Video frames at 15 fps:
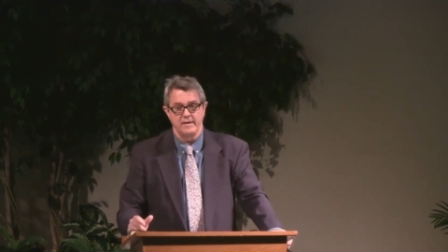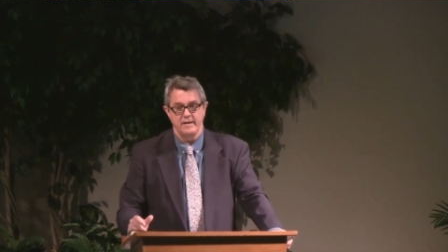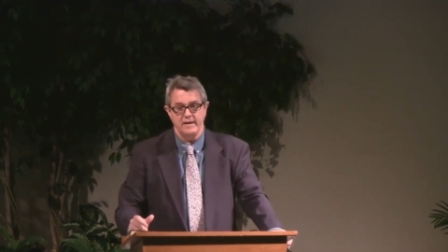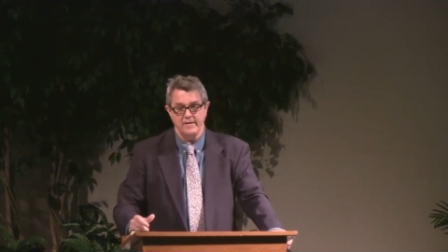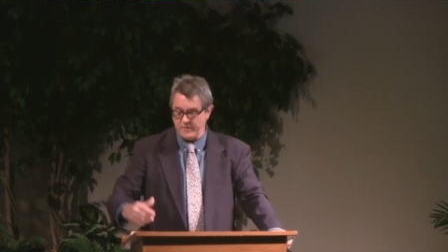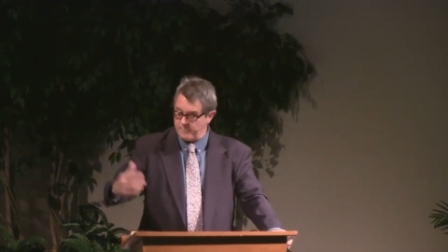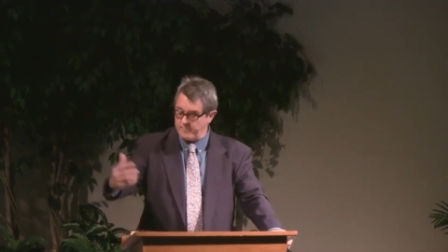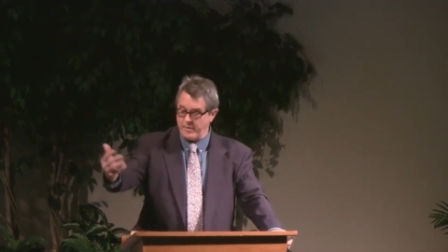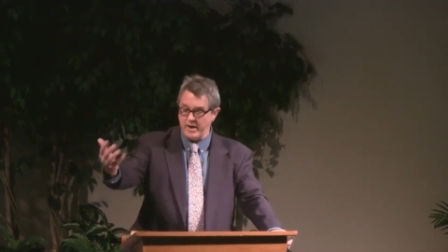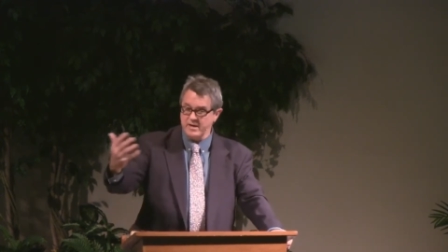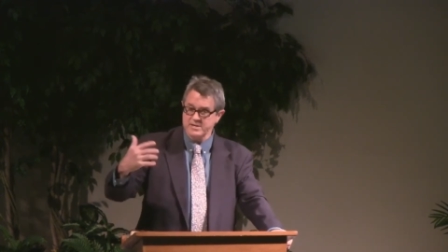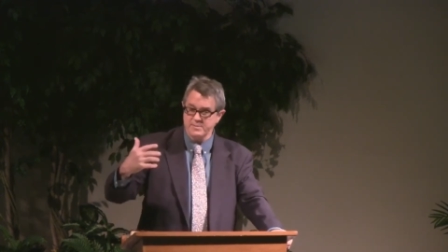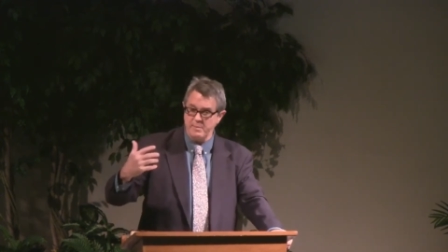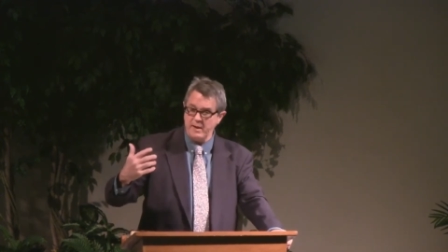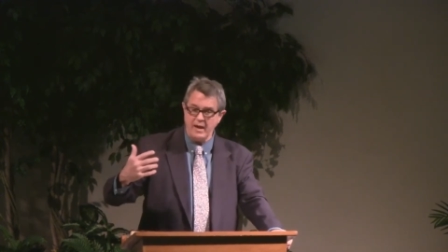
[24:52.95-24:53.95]
And if you
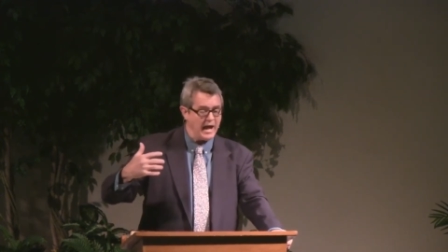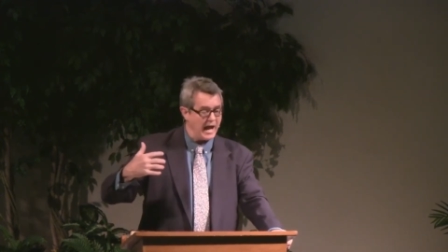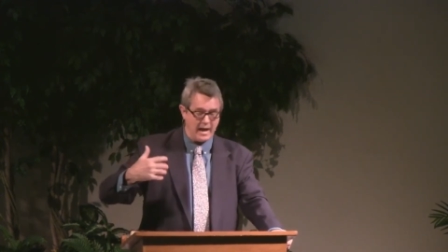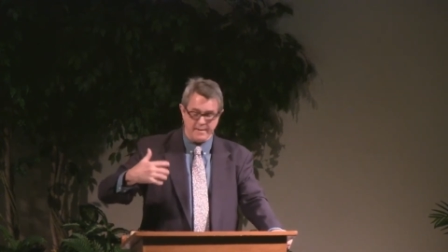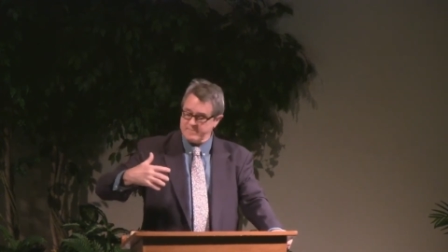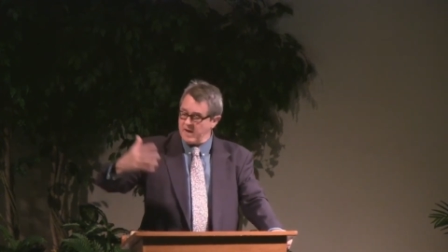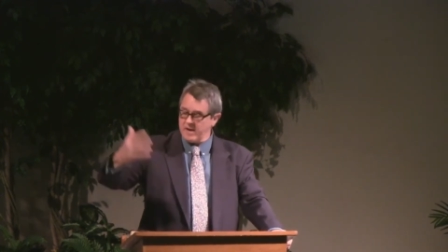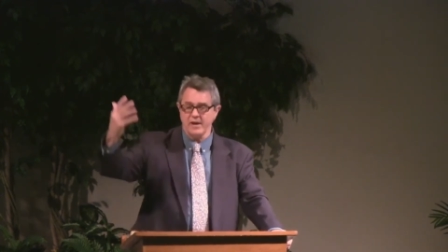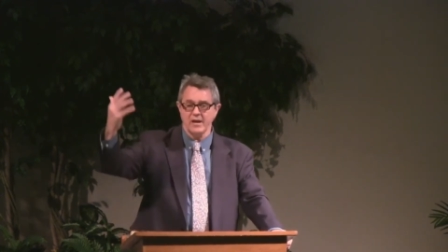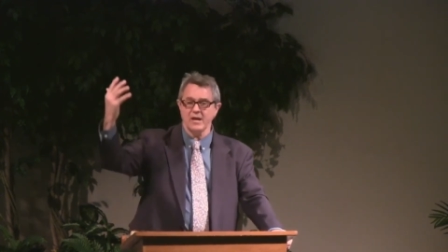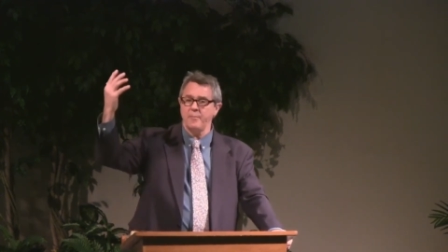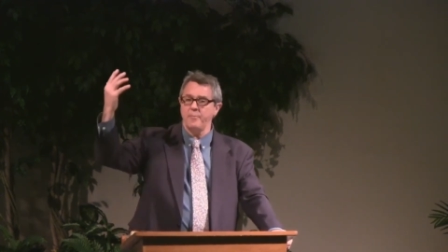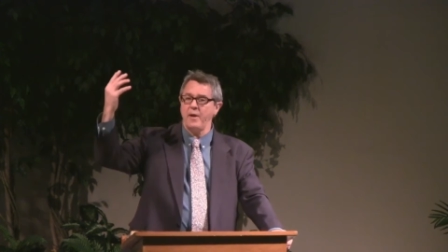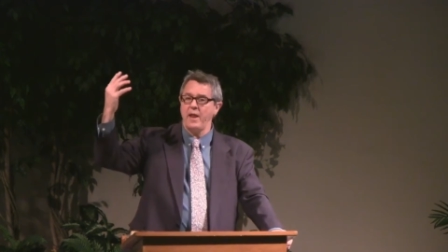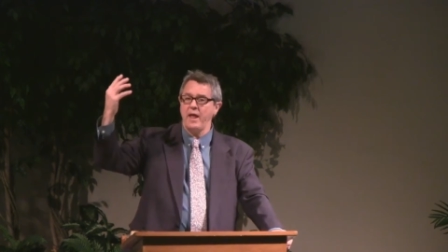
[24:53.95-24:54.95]
punish me, I'm not going to
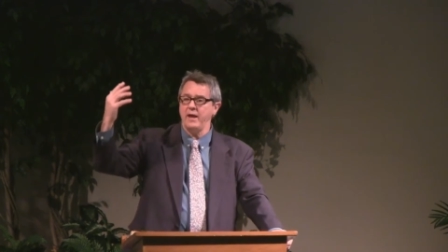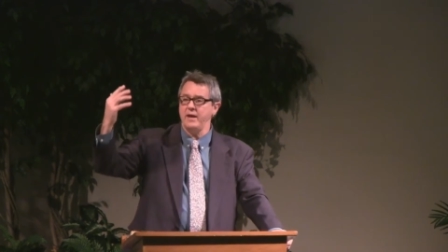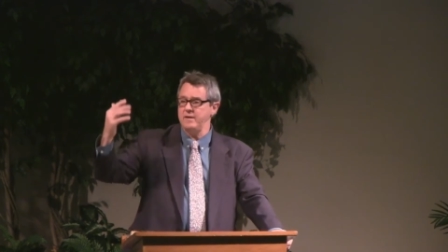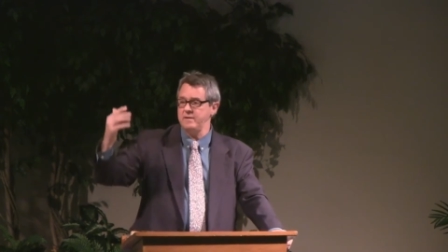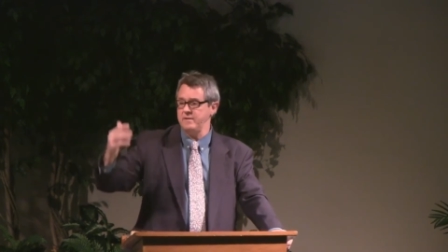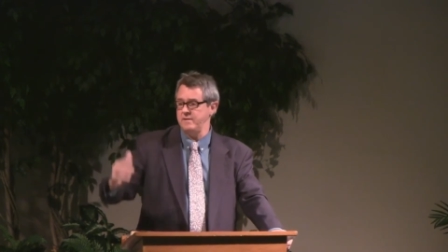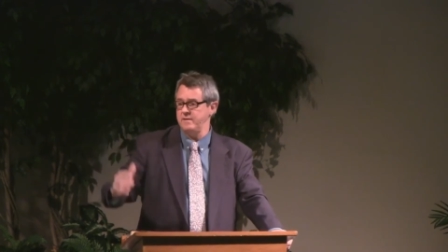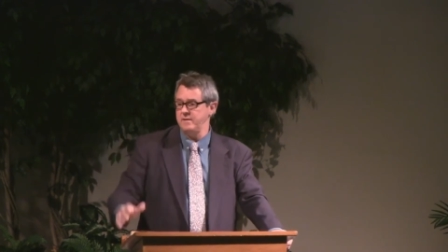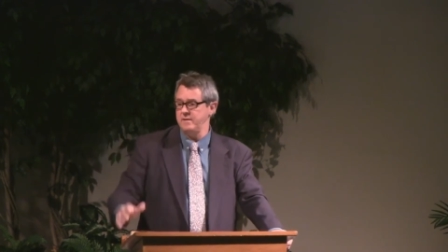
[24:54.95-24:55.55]
complain.